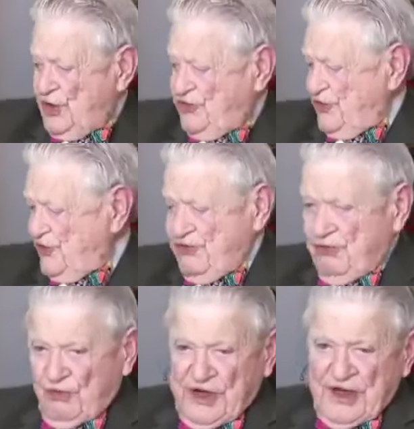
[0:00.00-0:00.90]
This
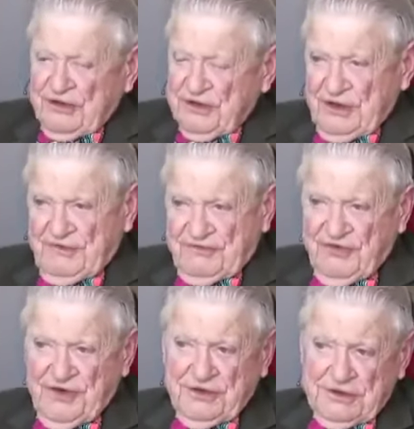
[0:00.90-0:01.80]
is way out in left
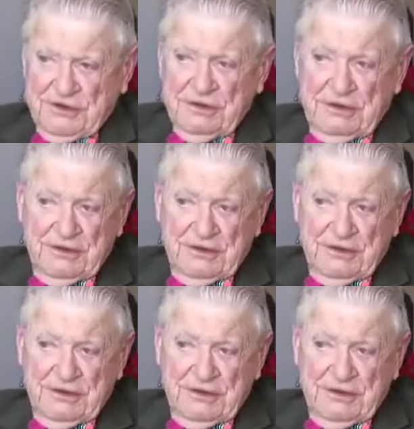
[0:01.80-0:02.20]
field.